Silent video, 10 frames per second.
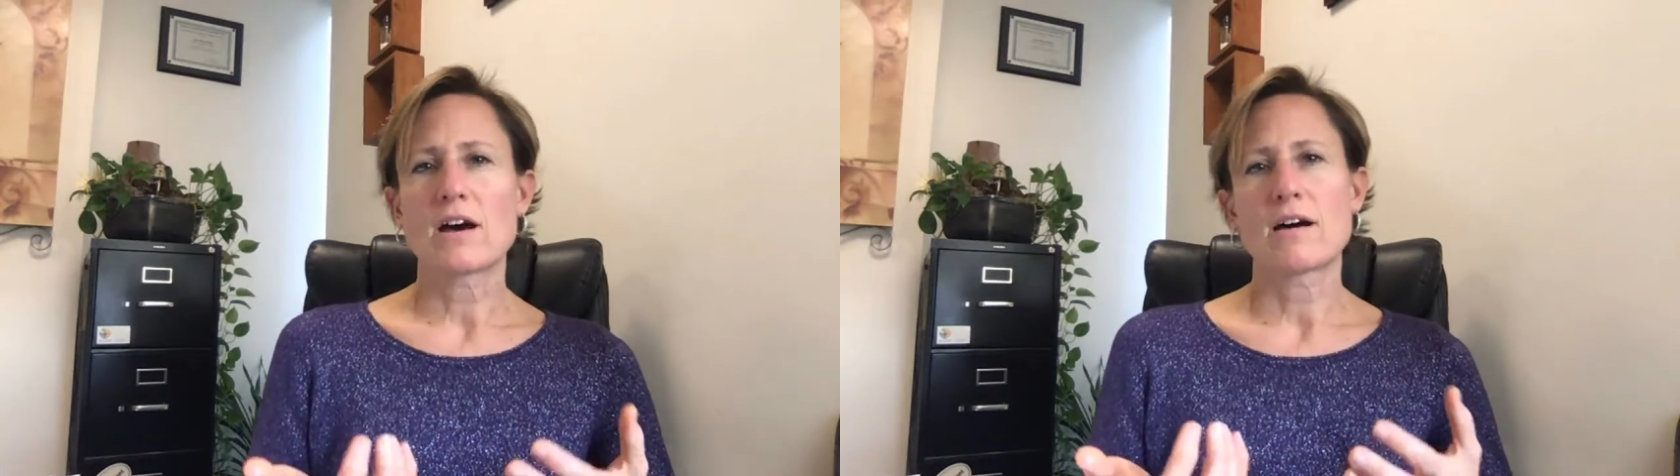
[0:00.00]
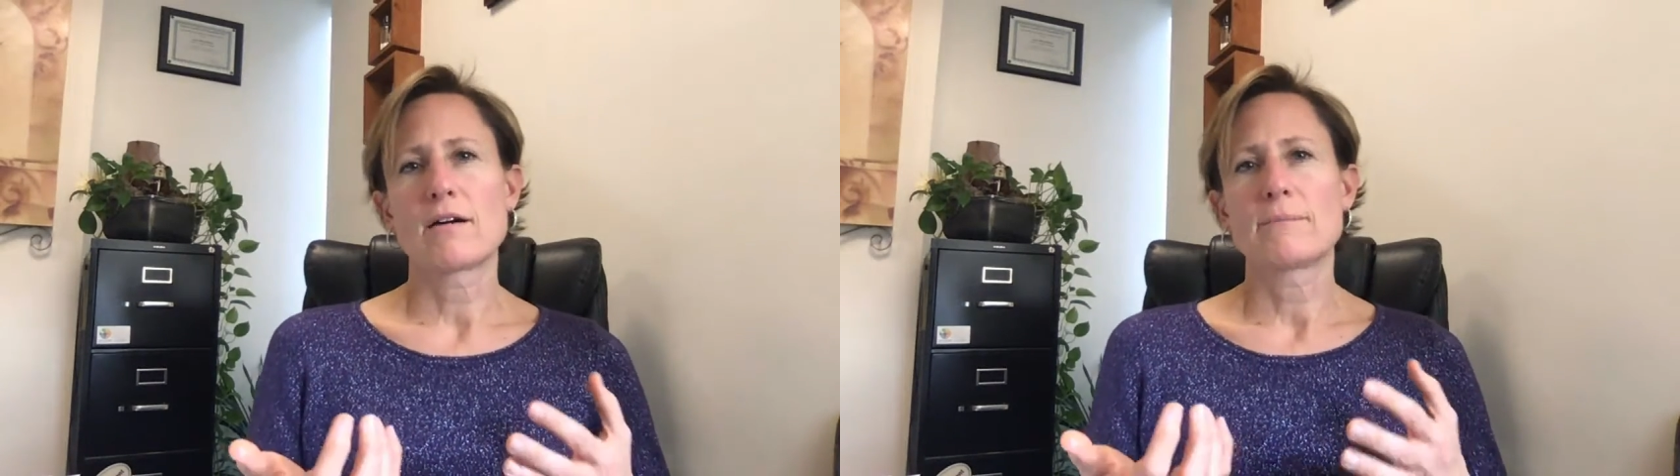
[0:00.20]

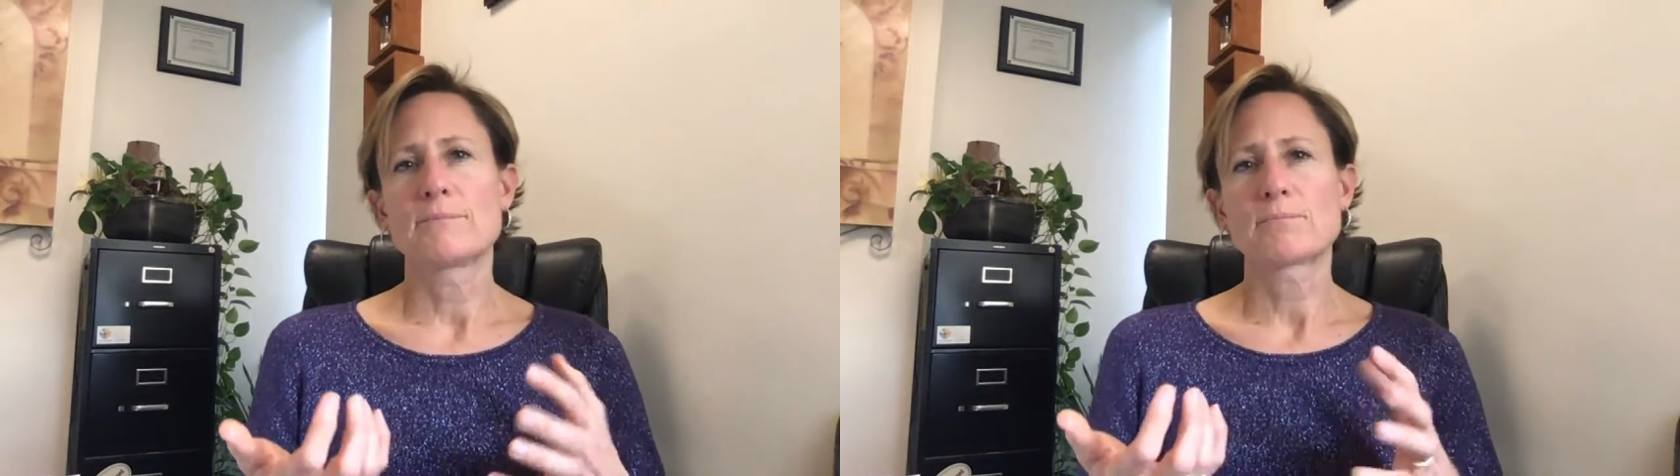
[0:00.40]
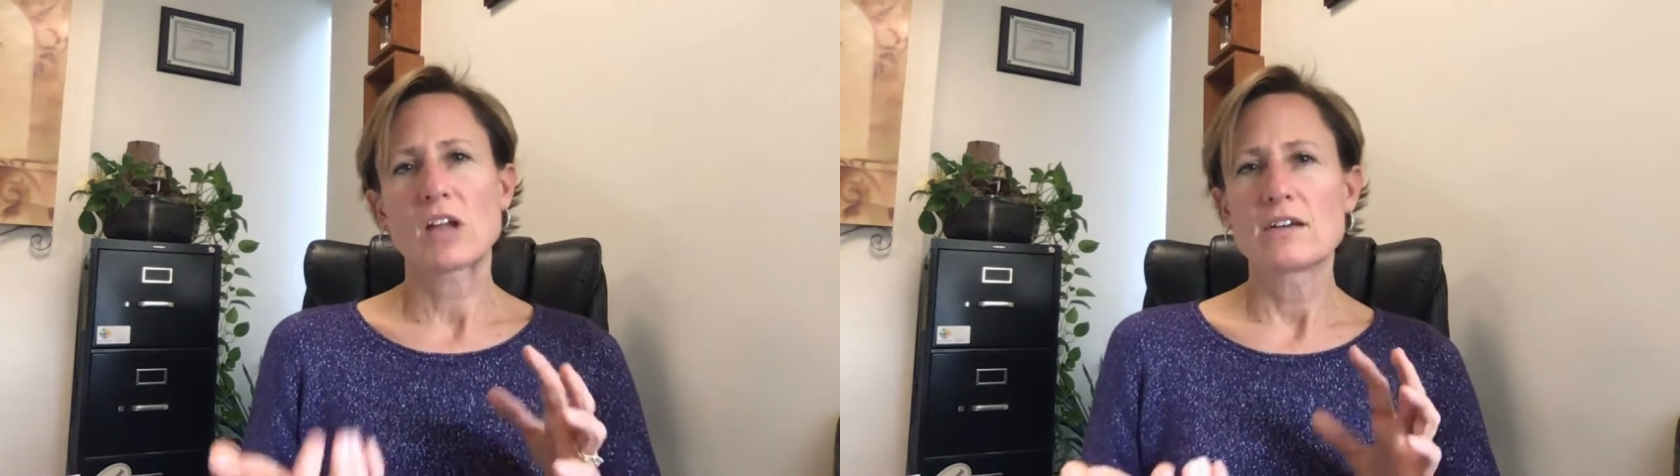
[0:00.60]

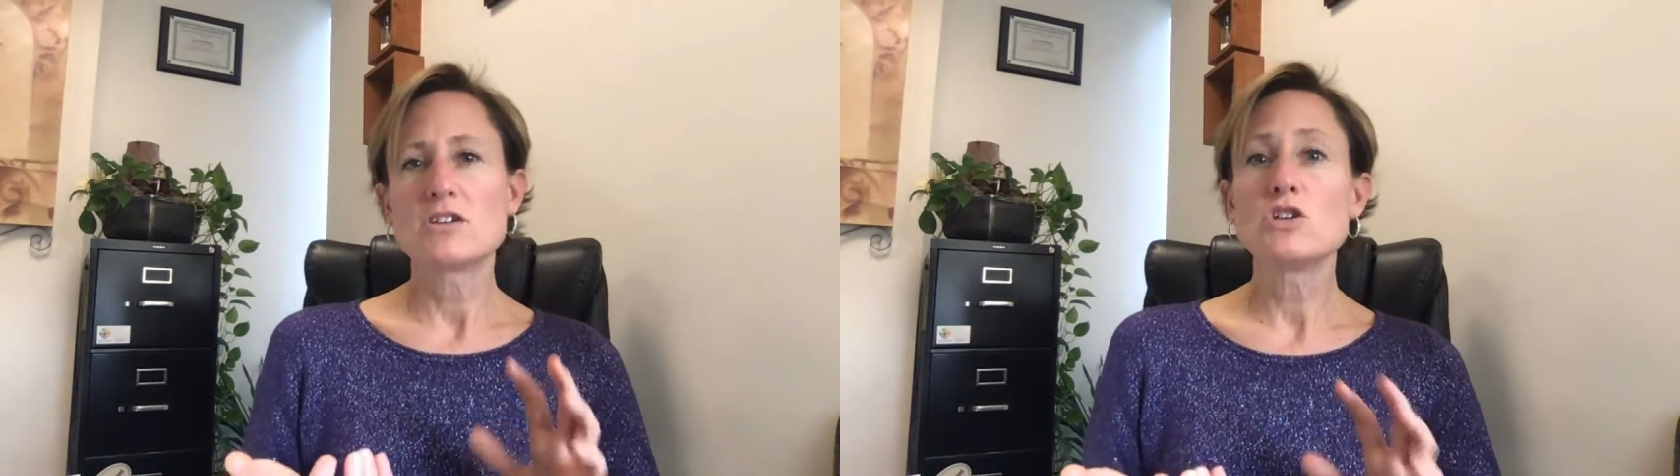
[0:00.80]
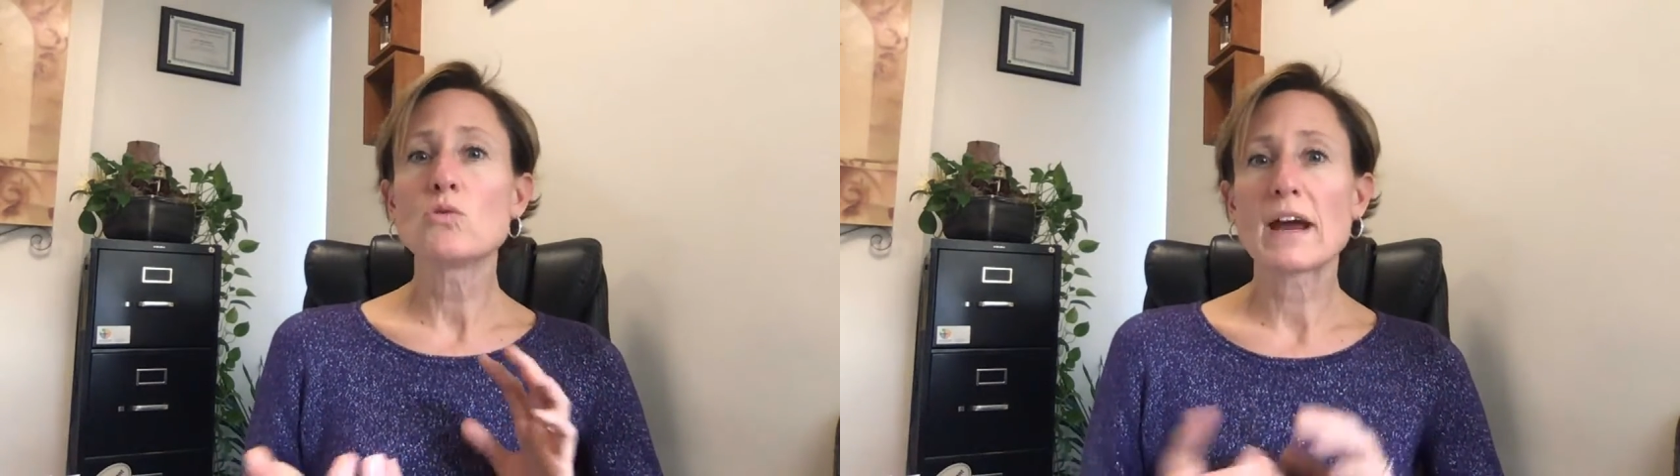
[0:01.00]
a
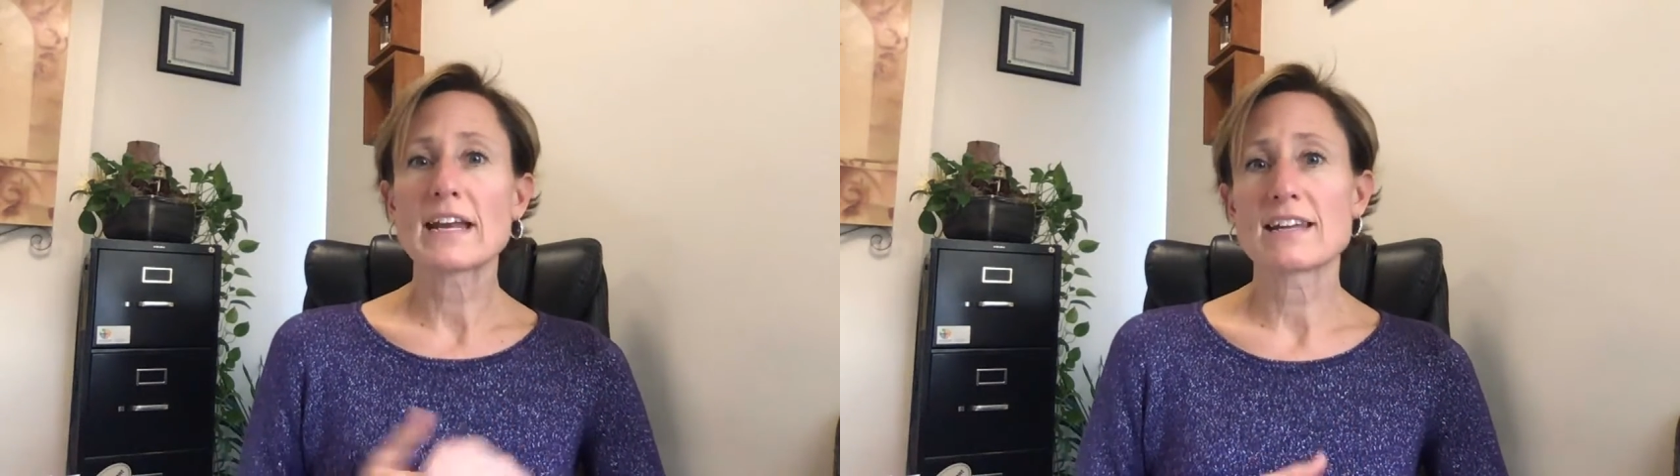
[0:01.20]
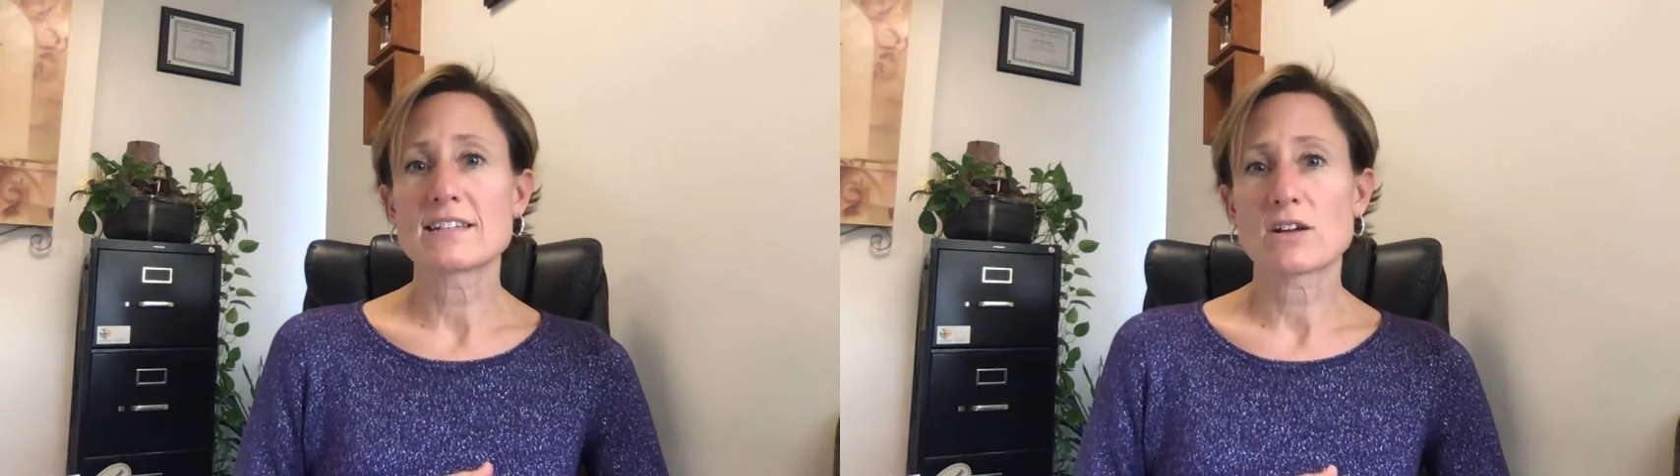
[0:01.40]
new way
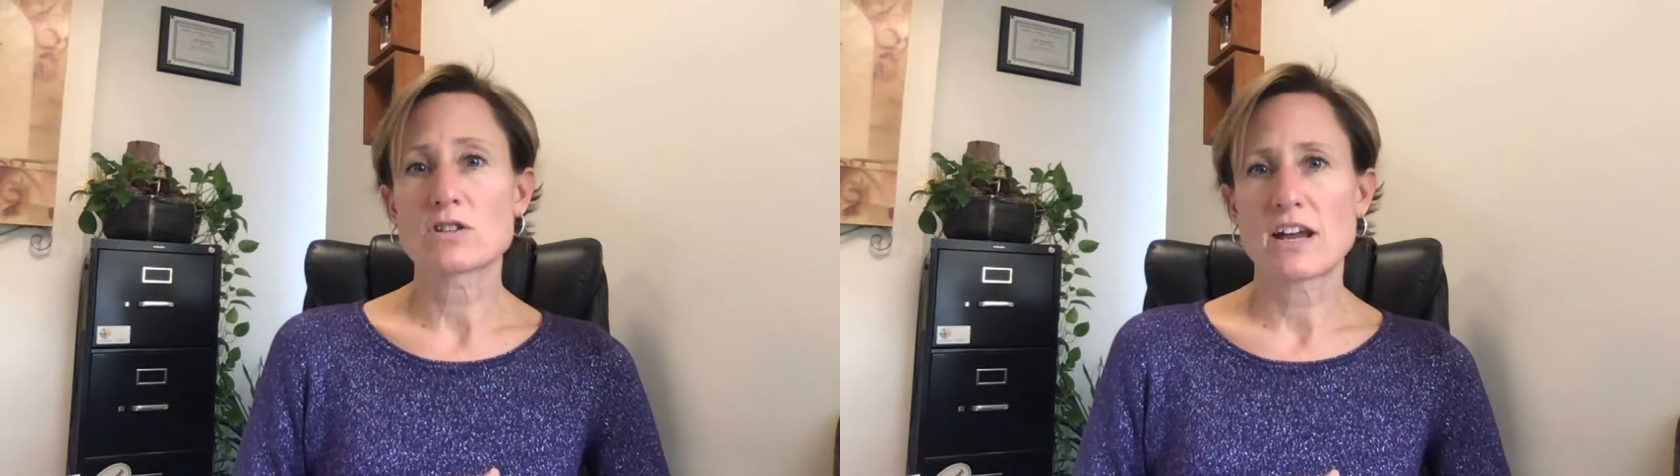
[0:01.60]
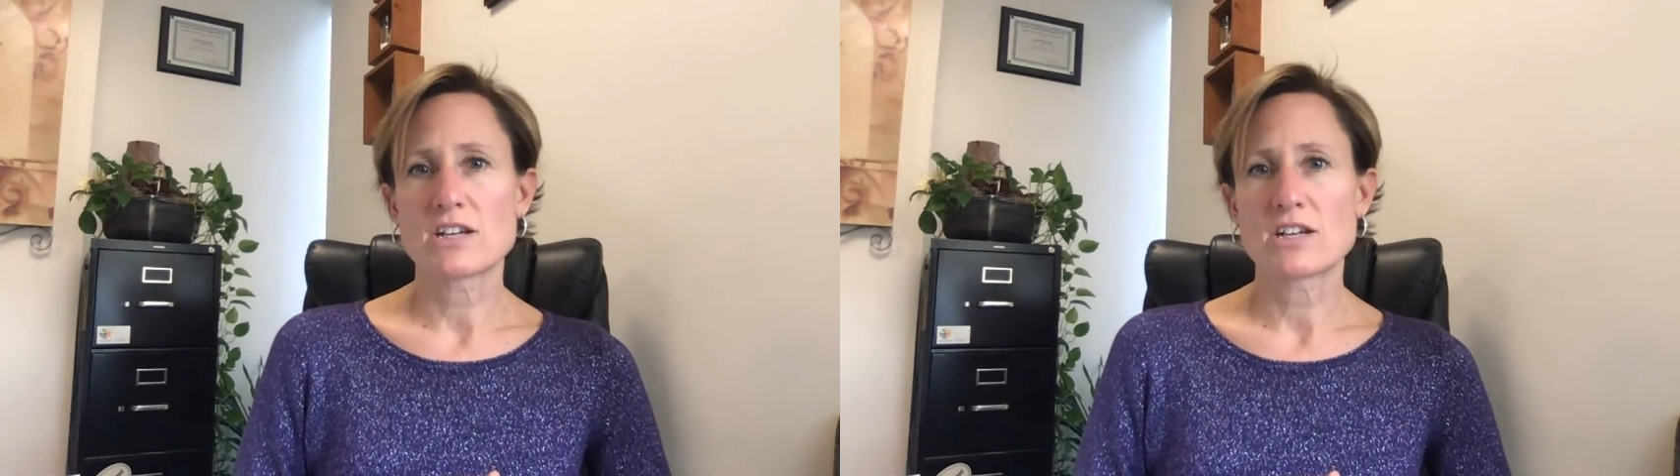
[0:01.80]
to get delta